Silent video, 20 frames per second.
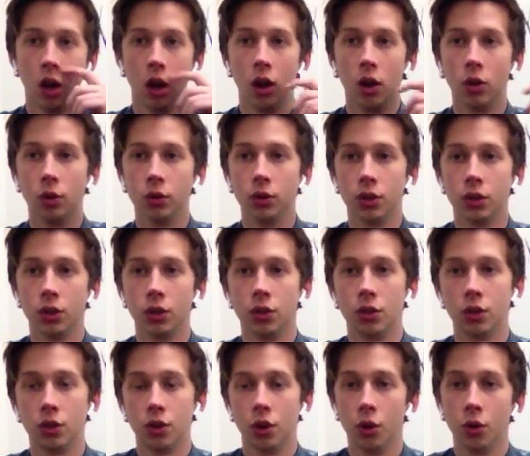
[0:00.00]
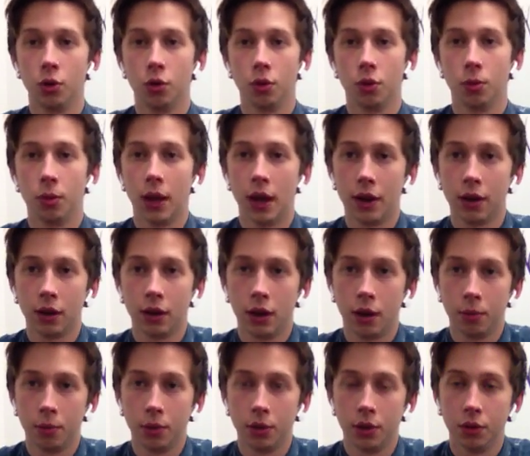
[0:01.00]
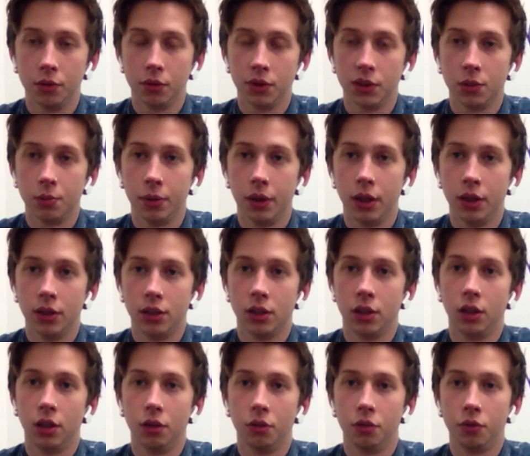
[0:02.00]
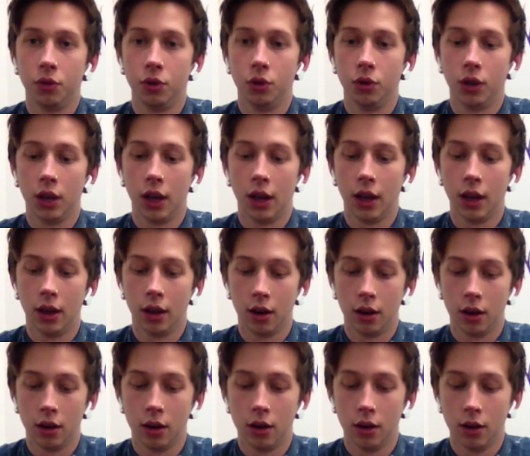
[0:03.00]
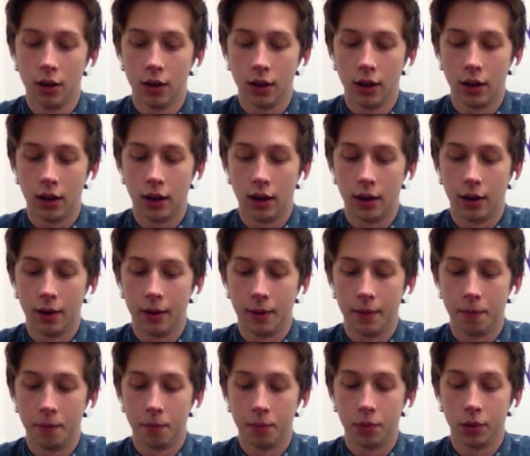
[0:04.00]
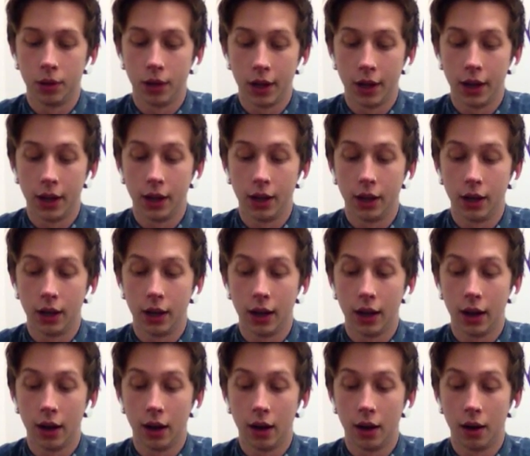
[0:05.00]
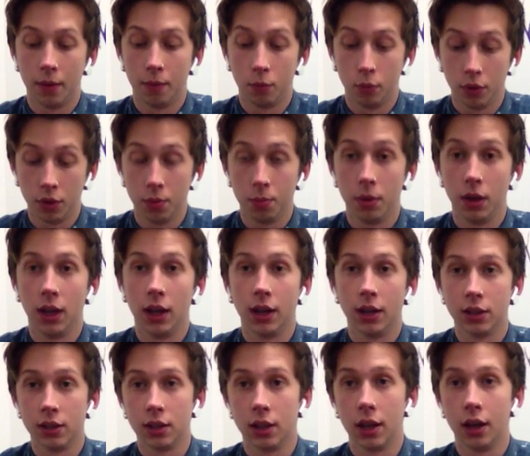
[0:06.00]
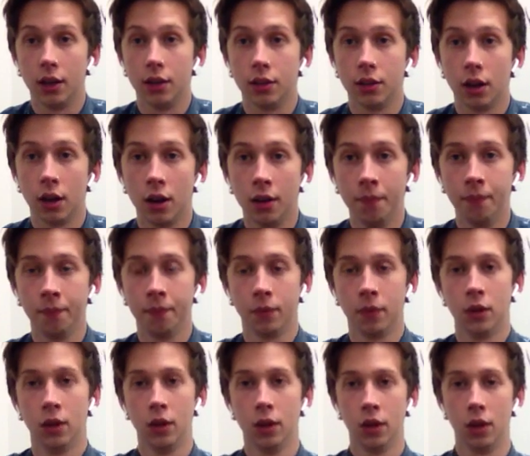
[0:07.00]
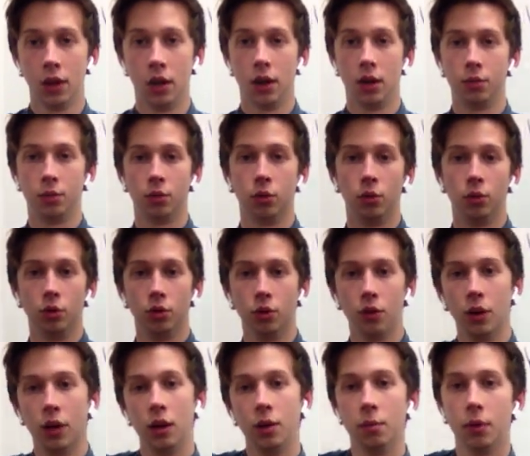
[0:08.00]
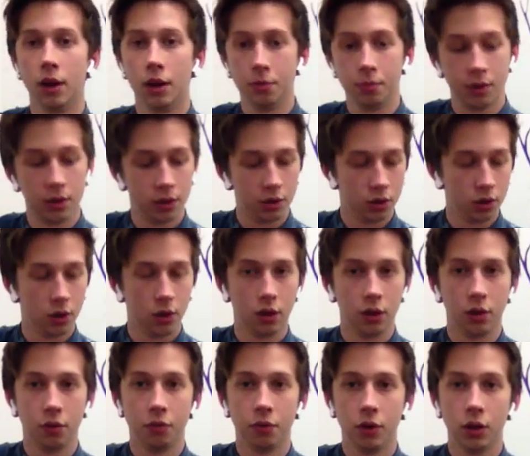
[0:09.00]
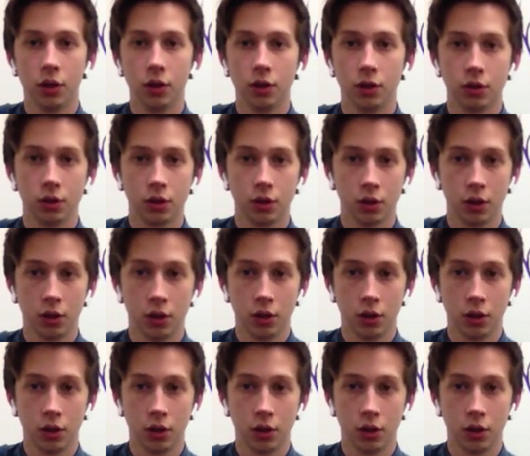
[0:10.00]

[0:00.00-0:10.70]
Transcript: I'll just go through them now at a couple of different speeds, see if you can play with me and stay in time. So we'll do the E minor pentatonic first.